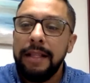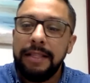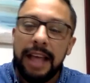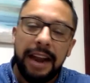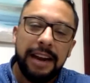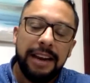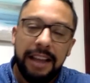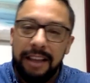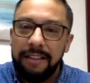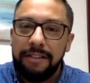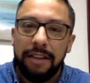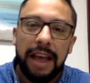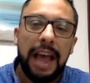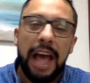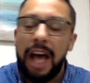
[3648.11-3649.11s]
that it needs
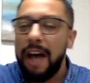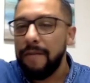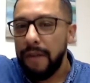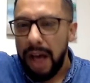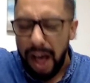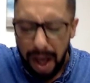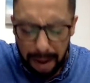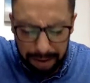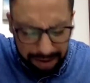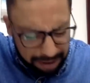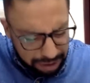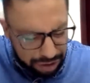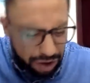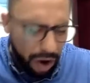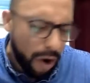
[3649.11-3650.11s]
to have a
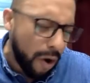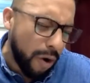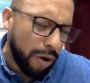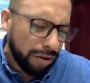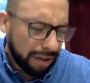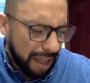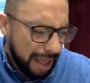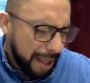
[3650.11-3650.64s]
gold,